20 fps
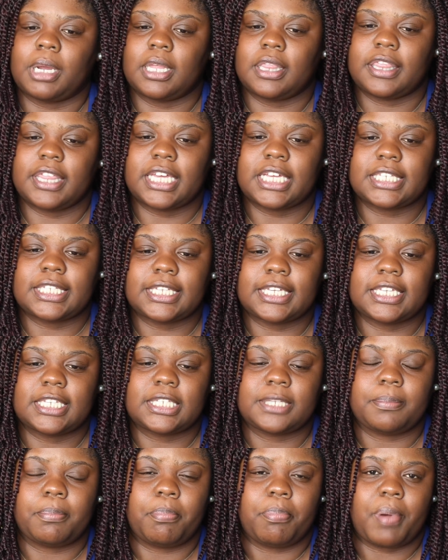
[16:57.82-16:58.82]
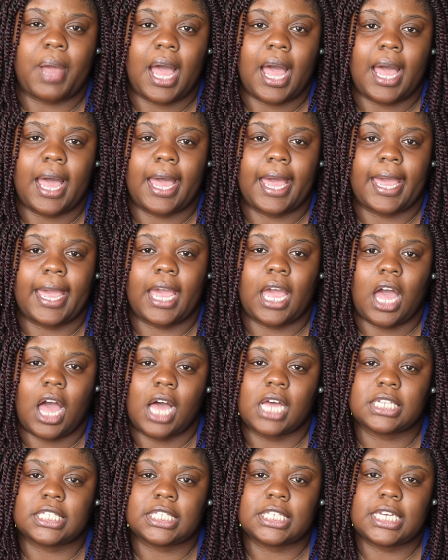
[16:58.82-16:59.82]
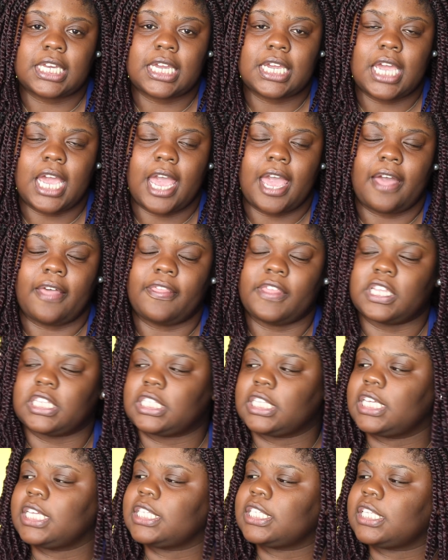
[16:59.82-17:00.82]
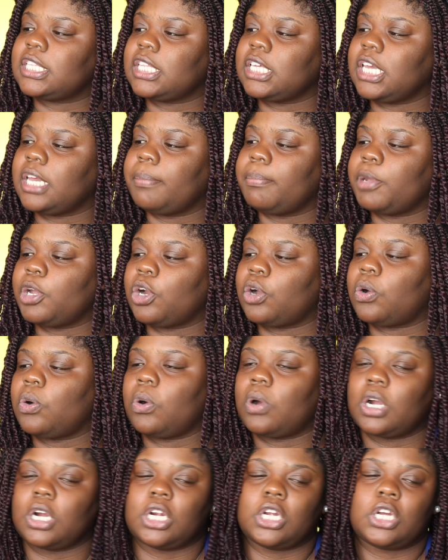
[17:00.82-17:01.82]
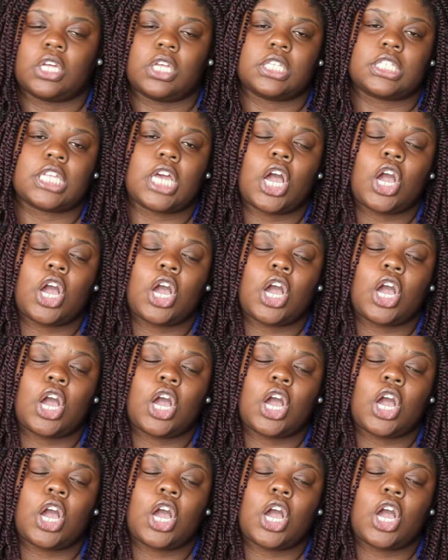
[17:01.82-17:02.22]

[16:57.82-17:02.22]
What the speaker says: This is by Aussie, and this is the Miracle Curls